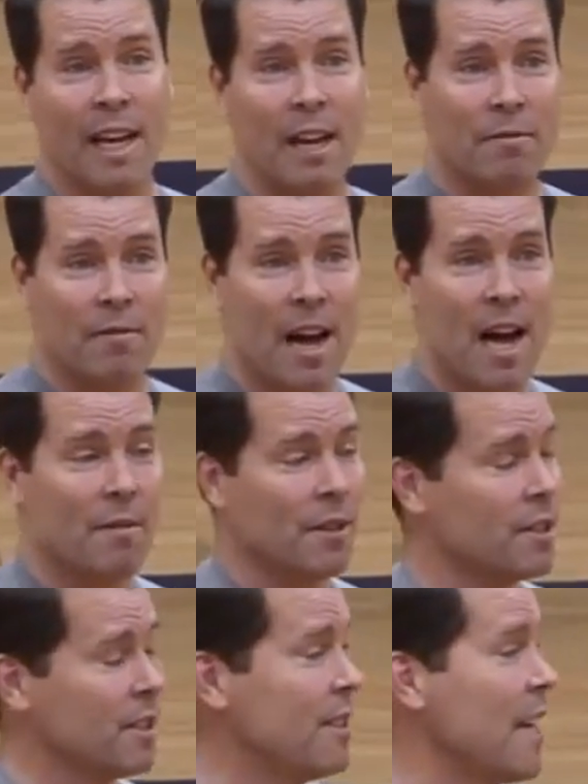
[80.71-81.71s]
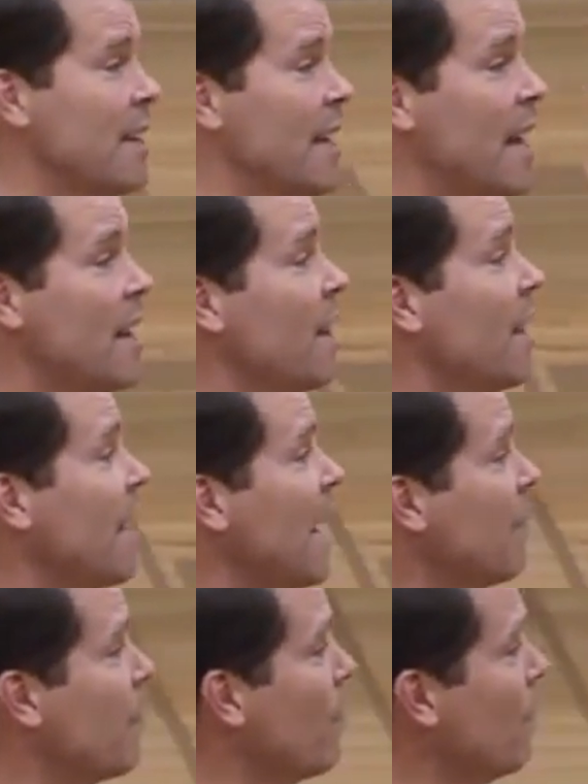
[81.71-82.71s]
in game 5, and it's a set that ended the
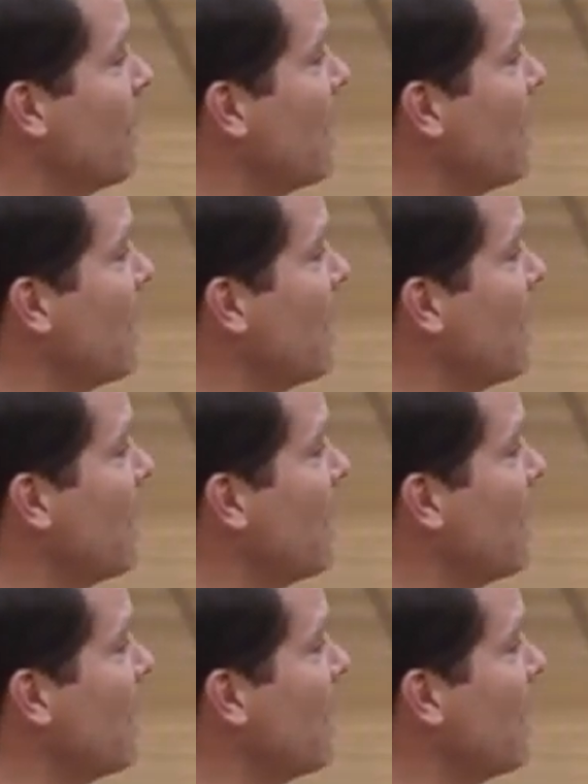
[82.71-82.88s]
game for them,